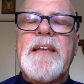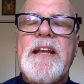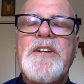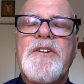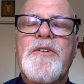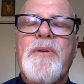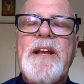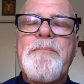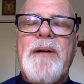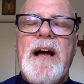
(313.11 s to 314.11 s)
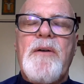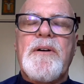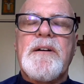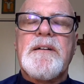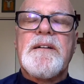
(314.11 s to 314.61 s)
in your great
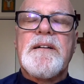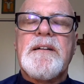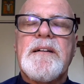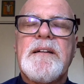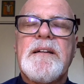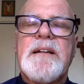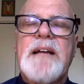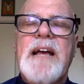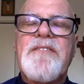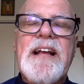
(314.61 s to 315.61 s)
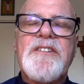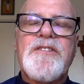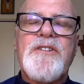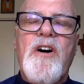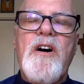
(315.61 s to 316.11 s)
power, have
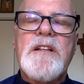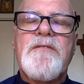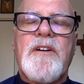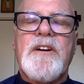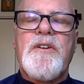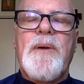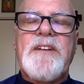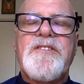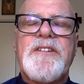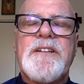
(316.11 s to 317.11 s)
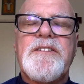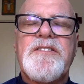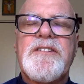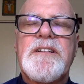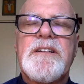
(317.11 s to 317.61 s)
answered all of our
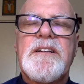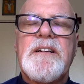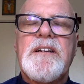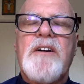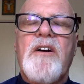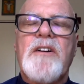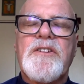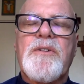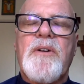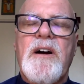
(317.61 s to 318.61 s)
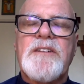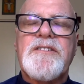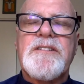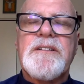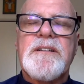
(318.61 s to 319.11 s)
questions on the
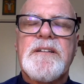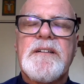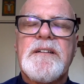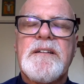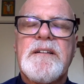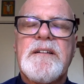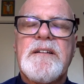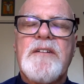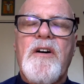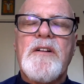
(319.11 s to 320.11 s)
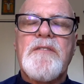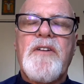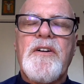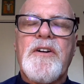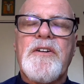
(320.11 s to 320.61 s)
cross, all of
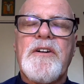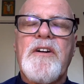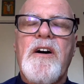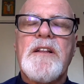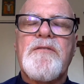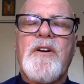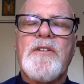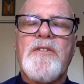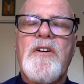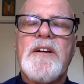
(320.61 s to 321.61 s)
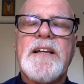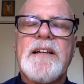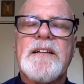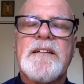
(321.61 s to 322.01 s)
our hurt, all of our longing.